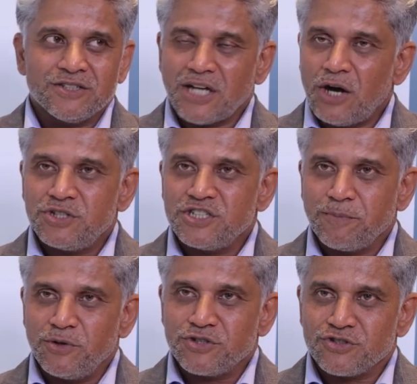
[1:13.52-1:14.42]
South is
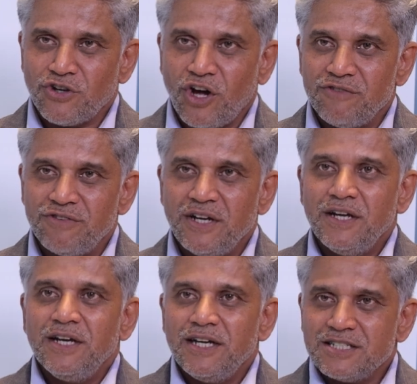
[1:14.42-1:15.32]
supposed to solve
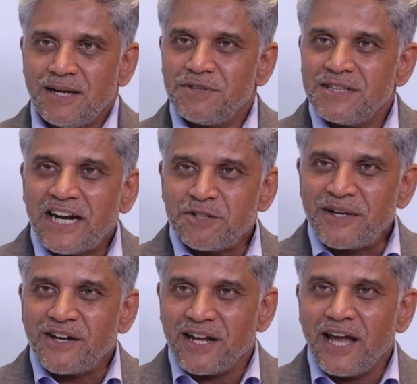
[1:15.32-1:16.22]
is something that has
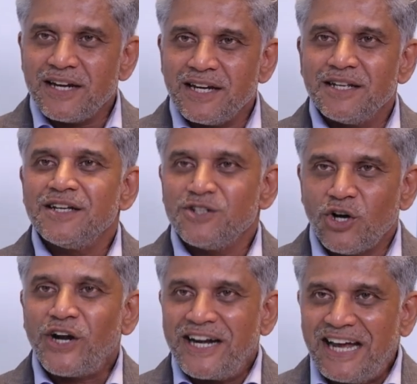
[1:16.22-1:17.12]
been created
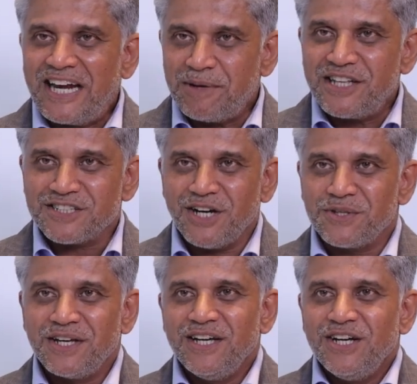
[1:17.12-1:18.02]
not entirely by the South.
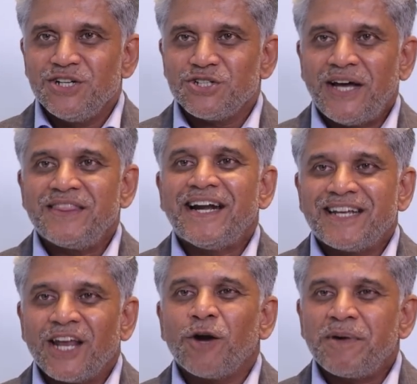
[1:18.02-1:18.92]
So, and
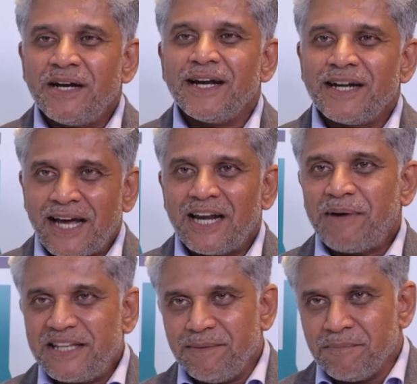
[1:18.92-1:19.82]
that cannot be done entirely
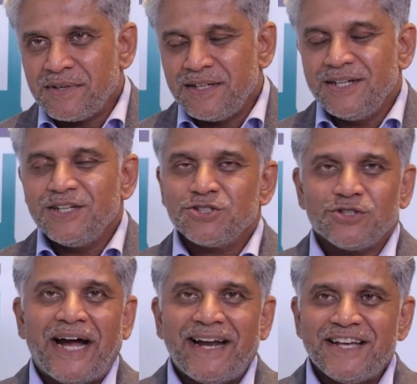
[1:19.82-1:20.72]
by them.
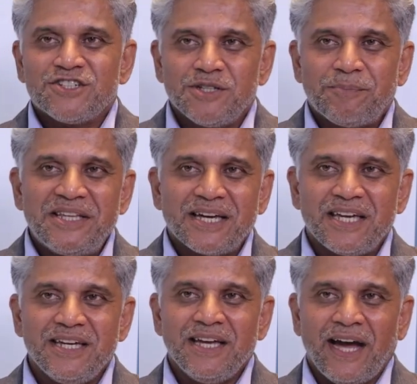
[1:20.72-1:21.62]
So that has to be the
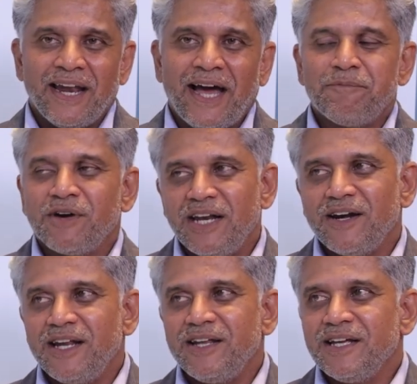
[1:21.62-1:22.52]
key, and I'm really,
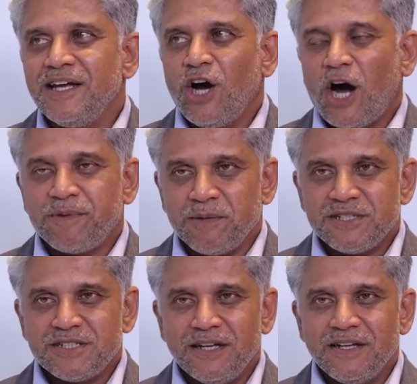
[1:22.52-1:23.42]
really
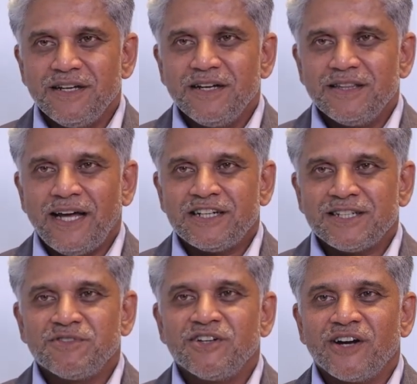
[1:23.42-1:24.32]
optimistic that
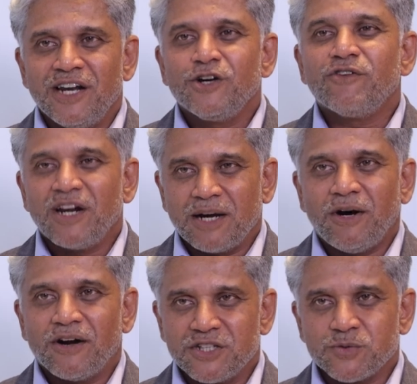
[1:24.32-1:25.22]
something really good will come
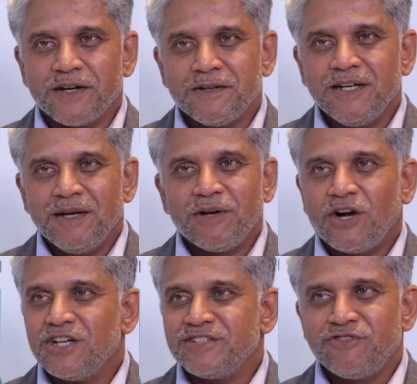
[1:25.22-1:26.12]
out of this one.
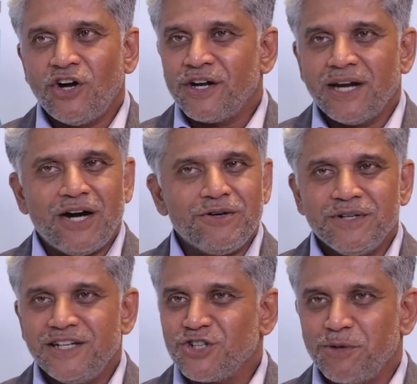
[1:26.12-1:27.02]
Because if not now,
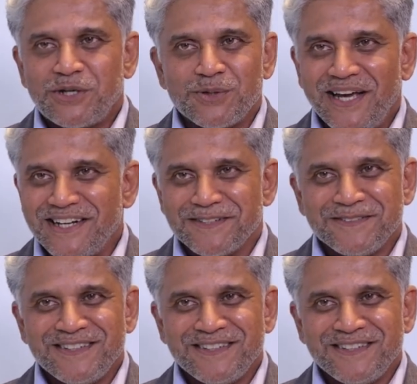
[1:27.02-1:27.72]
it's going to be too late.